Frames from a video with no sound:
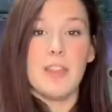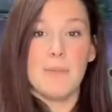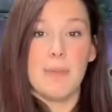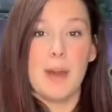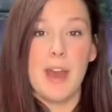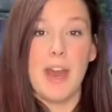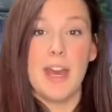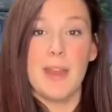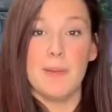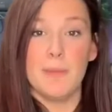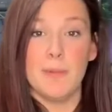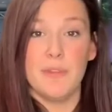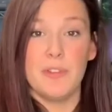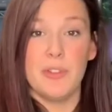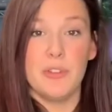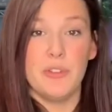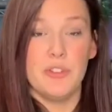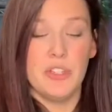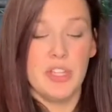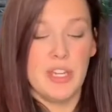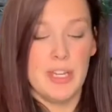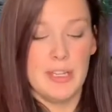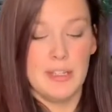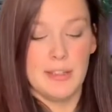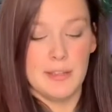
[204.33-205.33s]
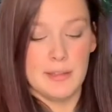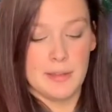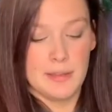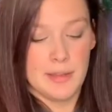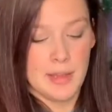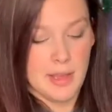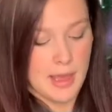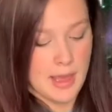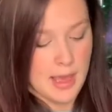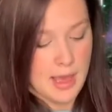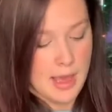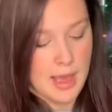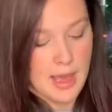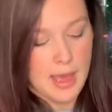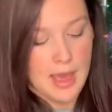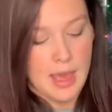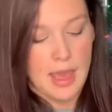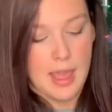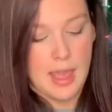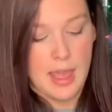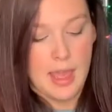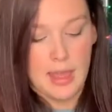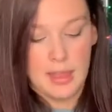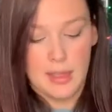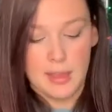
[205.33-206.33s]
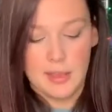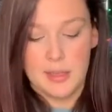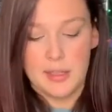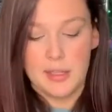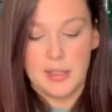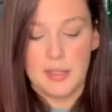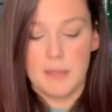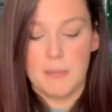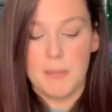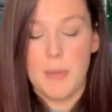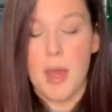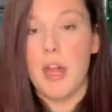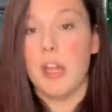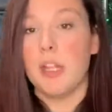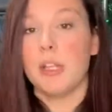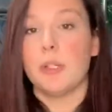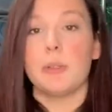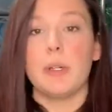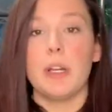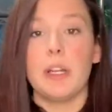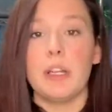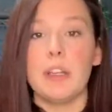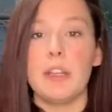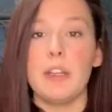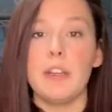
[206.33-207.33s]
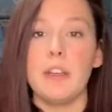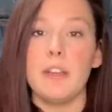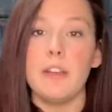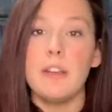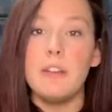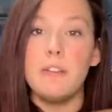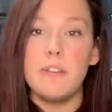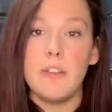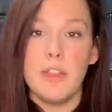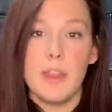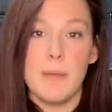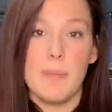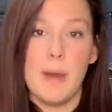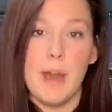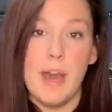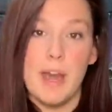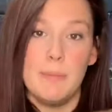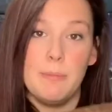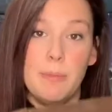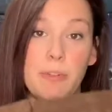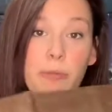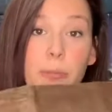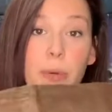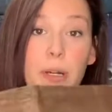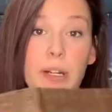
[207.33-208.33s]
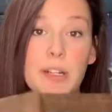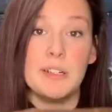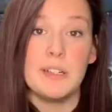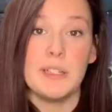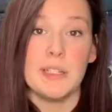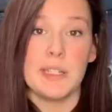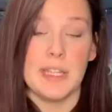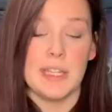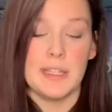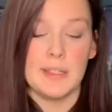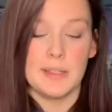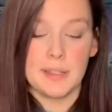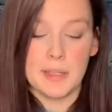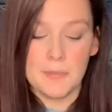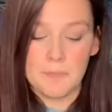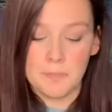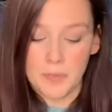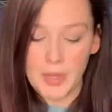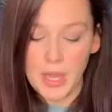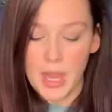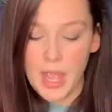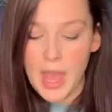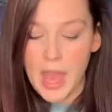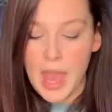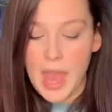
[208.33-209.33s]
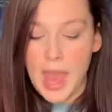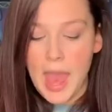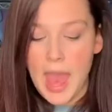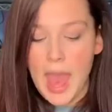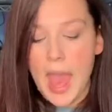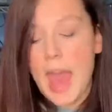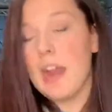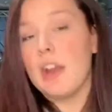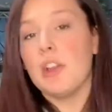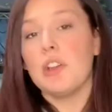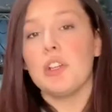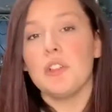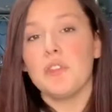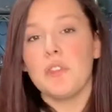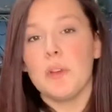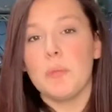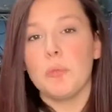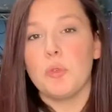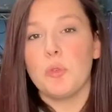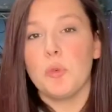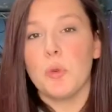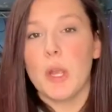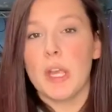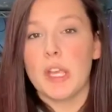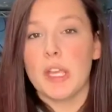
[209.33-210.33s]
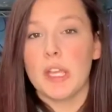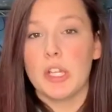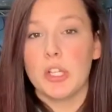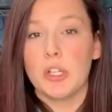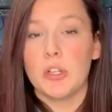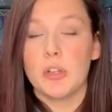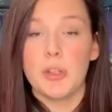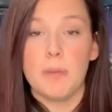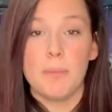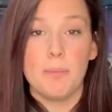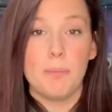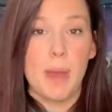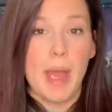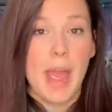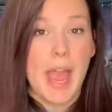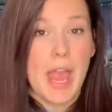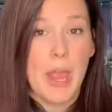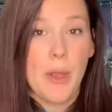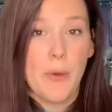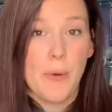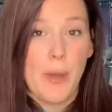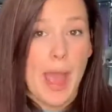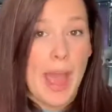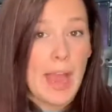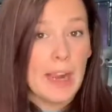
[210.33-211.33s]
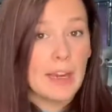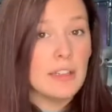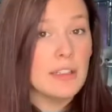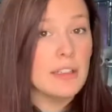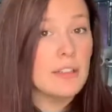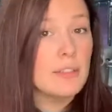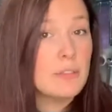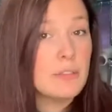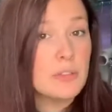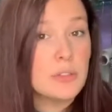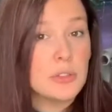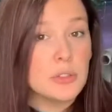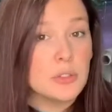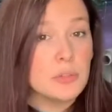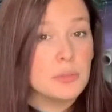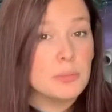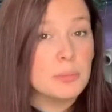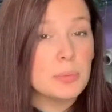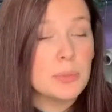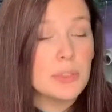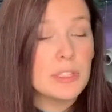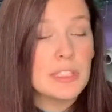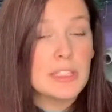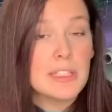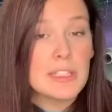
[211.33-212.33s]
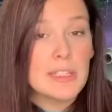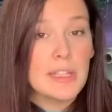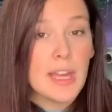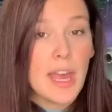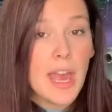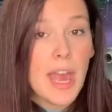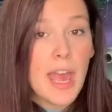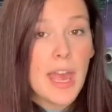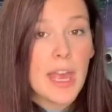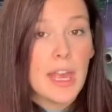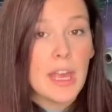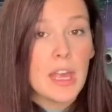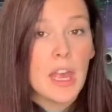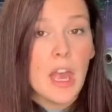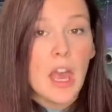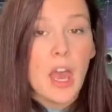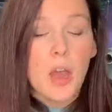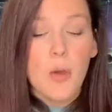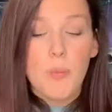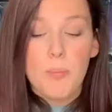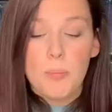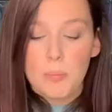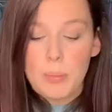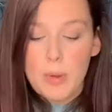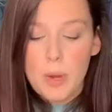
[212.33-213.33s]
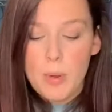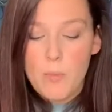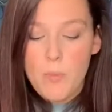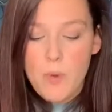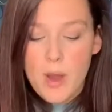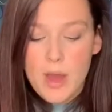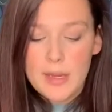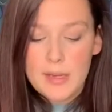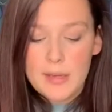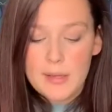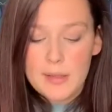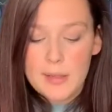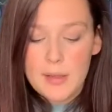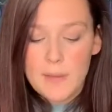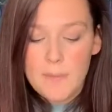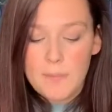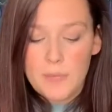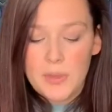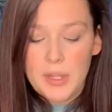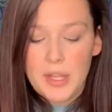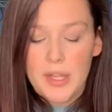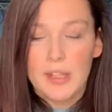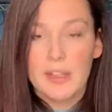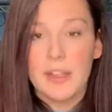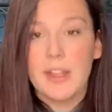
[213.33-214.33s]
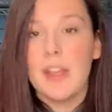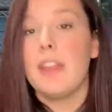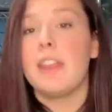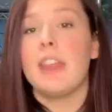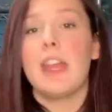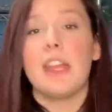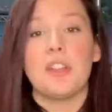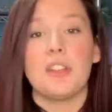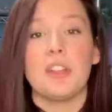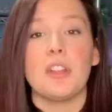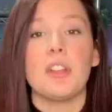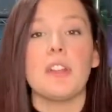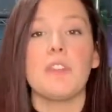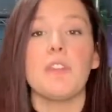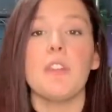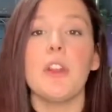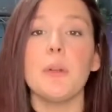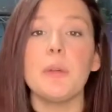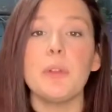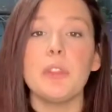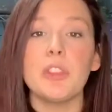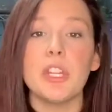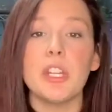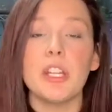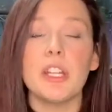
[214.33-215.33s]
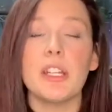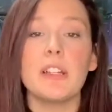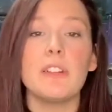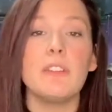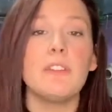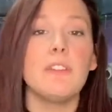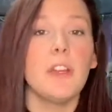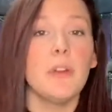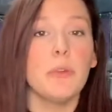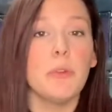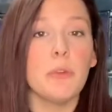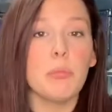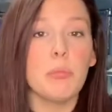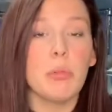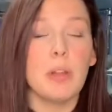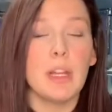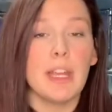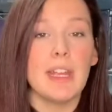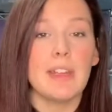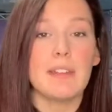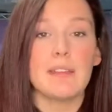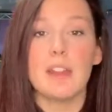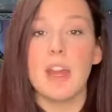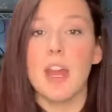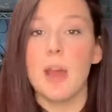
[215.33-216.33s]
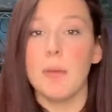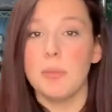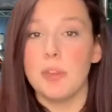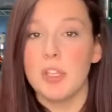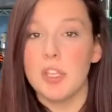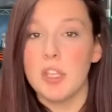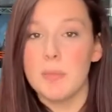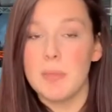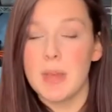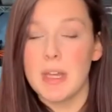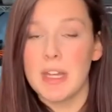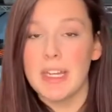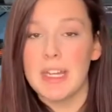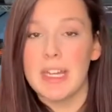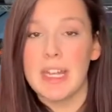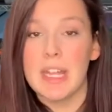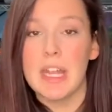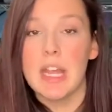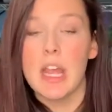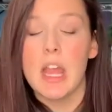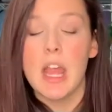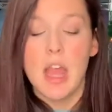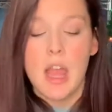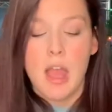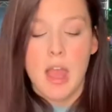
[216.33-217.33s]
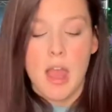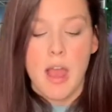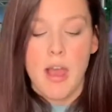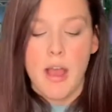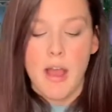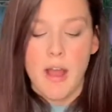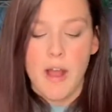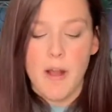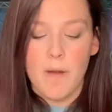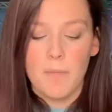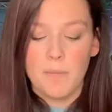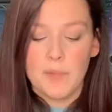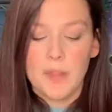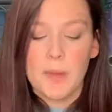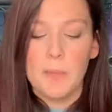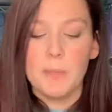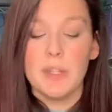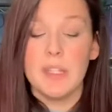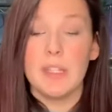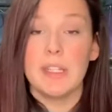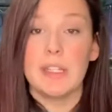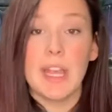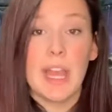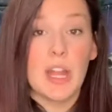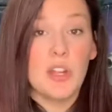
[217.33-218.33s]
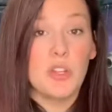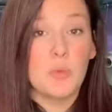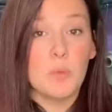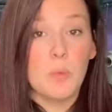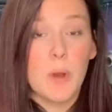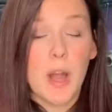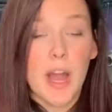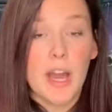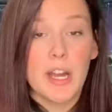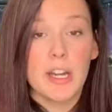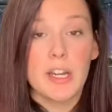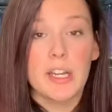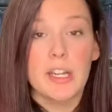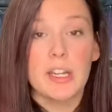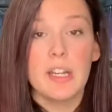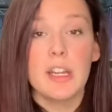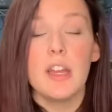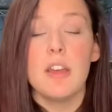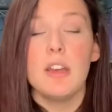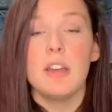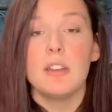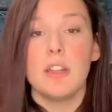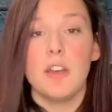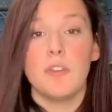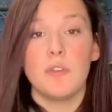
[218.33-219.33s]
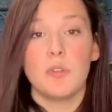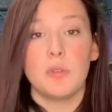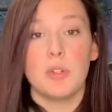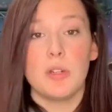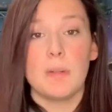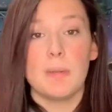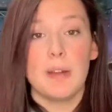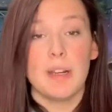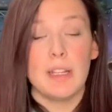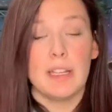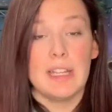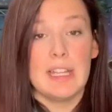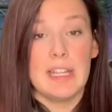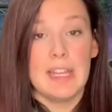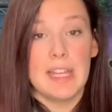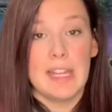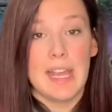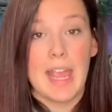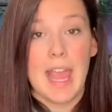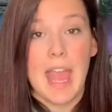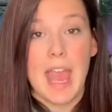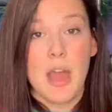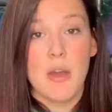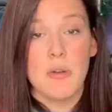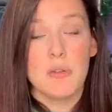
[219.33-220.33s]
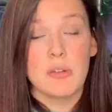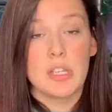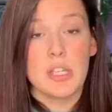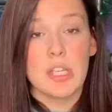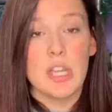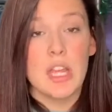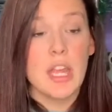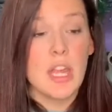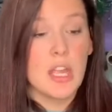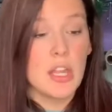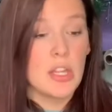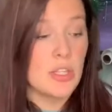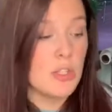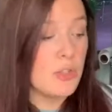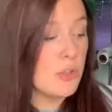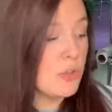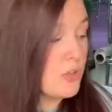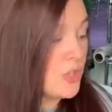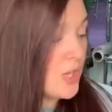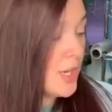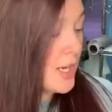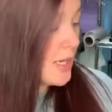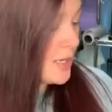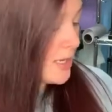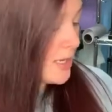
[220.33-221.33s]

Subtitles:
bottom of Eugene's, and this smaller one for the bottom of Percy's. I don't know if I'm quite gonna go the bioactive route per se, but I wanted something that could fill with dirt, fill with plants, help the humidity, something to catch water, something to worry about leaking out. Eugene